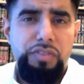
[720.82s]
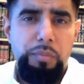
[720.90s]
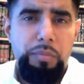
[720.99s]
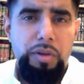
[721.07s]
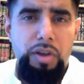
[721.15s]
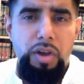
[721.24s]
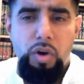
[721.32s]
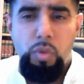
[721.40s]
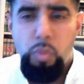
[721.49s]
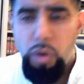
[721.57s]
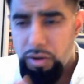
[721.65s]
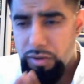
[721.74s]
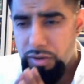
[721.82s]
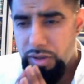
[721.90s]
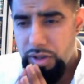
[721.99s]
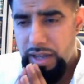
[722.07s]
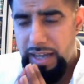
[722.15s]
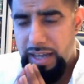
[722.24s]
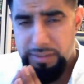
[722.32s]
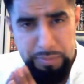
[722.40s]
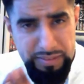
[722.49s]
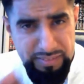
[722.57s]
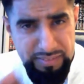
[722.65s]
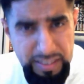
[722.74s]
from what has
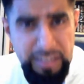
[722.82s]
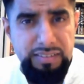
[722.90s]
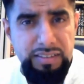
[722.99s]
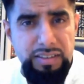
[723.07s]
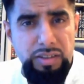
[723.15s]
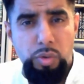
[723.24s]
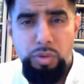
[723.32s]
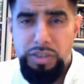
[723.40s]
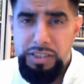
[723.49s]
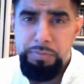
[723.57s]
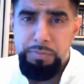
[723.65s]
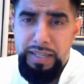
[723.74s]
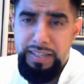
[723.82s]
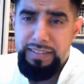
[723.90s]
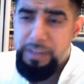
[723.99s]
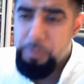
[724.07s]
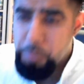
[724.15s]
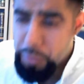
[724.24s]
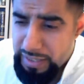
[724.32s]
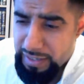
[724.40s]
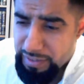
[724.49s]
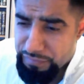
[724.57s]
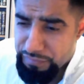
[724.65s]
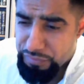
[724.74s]
been said or displayed, that we
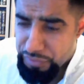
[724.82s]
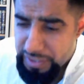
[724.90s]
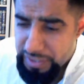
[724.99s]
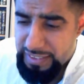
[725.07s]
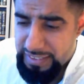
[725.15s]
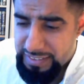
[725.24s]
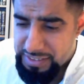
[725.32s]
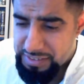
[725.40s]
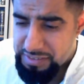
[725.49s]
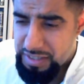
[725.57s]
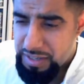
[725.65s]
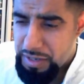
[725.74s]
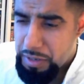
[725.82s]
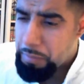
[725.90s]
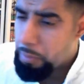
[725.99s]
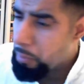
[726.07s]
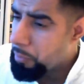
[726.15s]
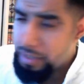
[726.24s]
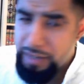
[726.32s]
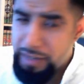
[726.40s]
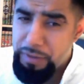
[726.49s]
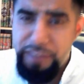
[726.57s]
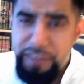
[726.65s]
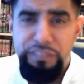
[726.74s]
have really just poured
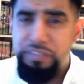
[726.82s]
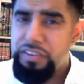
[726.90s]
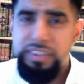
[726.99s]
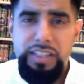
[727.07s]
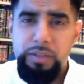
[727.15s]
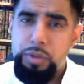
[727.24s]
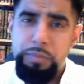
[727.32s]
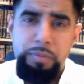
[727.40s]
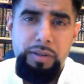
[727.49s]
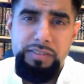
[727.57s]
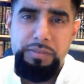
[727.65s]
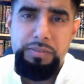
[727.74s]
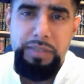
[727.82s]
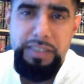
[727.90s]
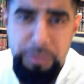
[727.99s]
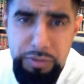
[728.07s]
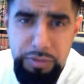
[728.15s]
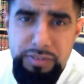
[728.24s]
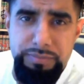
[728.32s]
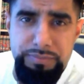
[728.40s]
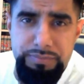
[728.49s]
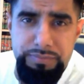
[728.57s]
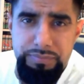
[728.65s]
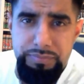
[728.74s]
out everything we possibly could.
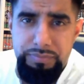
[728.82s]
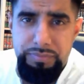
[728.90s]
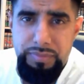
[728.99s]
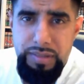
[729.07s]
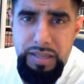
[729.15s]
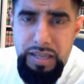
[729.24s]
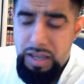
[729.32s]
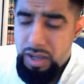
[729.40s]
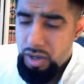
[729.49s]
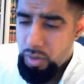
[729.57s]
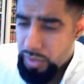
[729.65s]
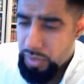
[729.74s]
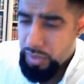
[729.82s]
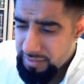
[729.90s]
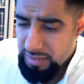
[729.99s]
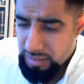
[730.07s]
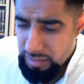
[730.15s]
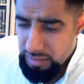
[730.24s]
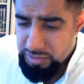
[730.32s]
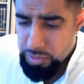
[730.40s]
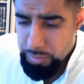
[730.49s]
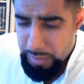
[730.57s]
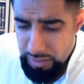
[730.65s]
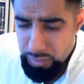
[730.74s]
We ask Allah
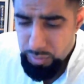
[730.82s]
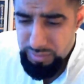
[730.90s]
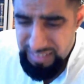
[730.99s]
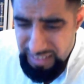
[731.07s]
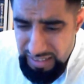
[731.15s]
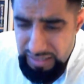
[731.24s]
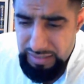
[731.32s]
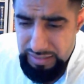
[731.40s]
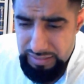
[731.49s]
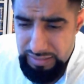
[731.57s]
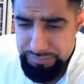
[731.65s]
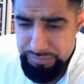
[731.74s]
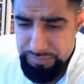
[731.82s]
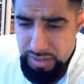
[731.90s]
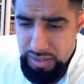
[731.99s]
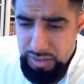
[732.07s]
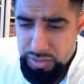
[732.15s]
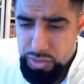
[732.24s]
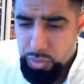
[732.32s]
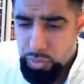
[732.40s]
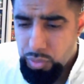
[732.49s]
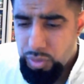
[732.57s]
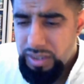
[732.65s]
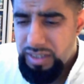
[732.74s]
subhanahu wa ta'ala to